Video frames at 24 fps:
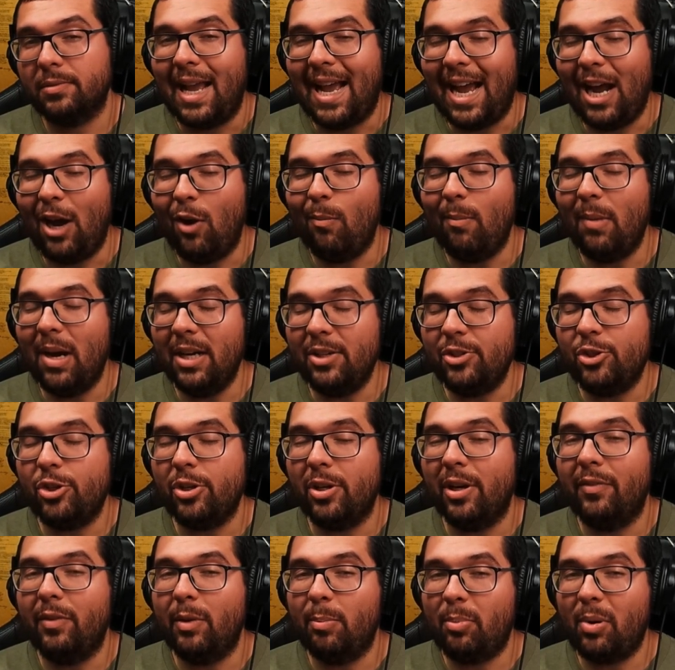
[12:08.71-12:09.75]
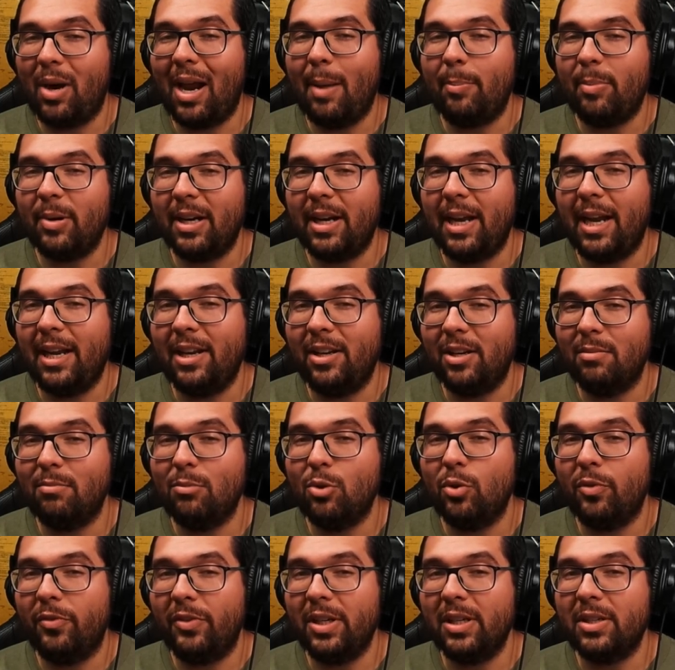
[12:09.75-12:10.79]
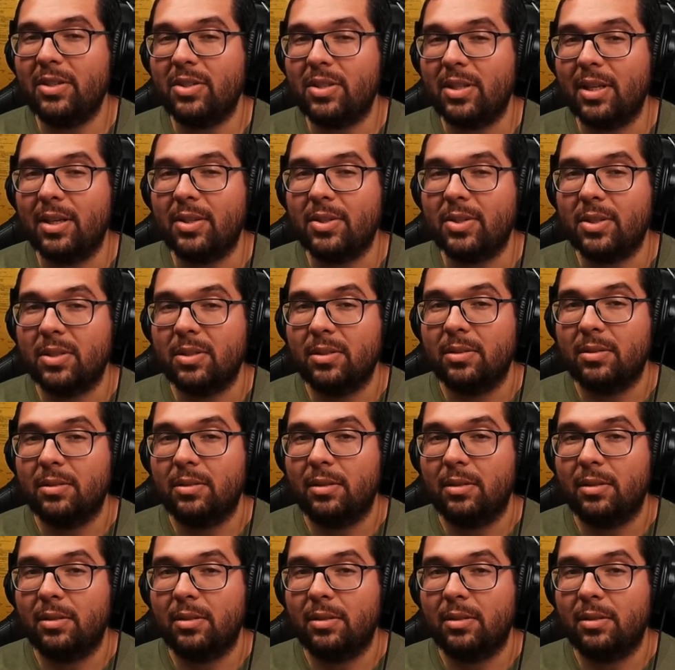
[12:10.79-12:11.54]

how much of a propaganda movie is this?